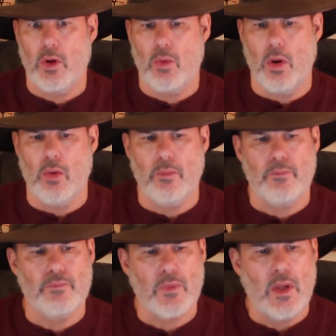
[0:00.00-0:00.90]
Quote,
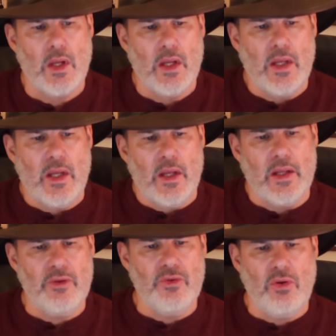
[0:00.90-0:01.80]

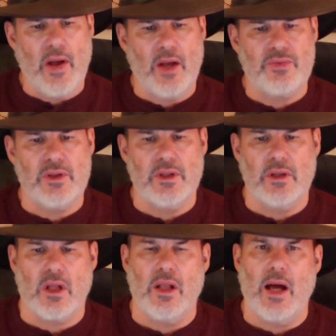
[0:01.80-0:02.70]
"It is no accident that
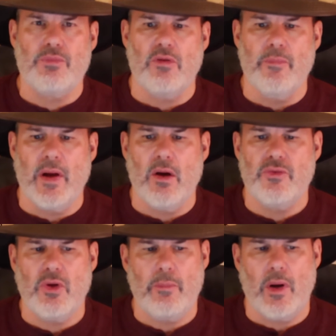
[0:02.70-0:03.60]
the collapse of
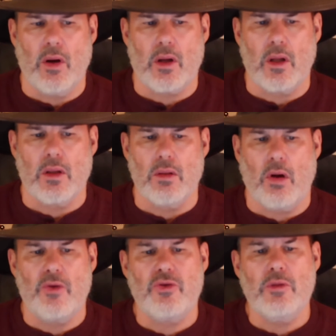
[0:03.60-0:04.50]
marriage in America
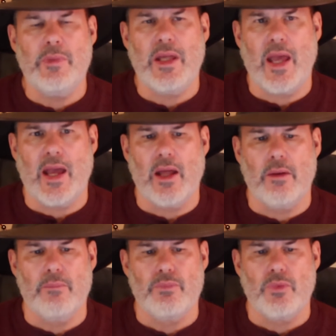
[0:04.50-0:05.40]
largely
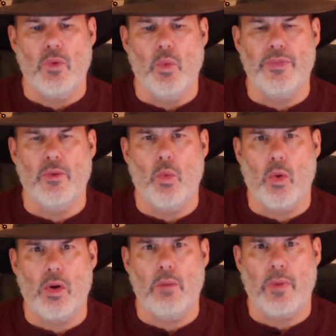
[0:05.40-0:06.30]
began with the
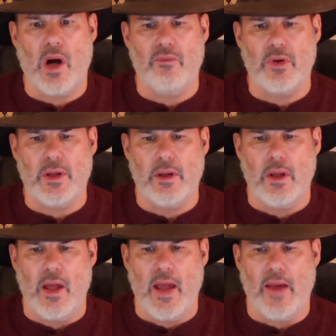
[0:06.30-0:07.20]
war on poverty
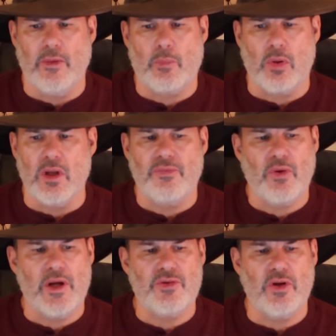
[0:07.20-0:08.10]
and the
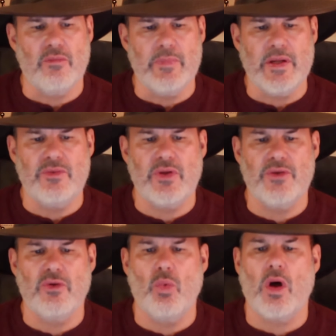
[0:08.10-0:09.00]
proliferation of
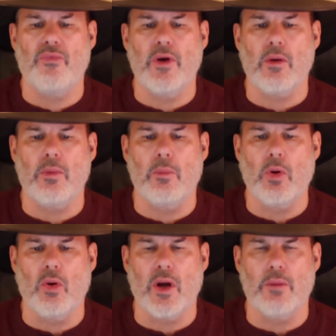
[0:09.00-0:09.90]
means-tested welfare
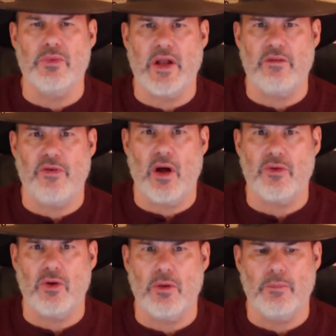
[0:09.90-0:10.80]
programs that it
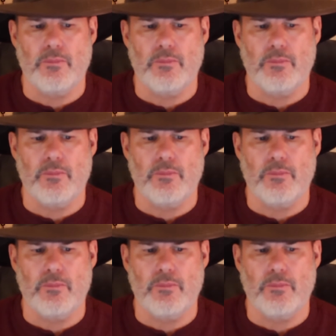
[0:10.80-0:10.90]
fostered.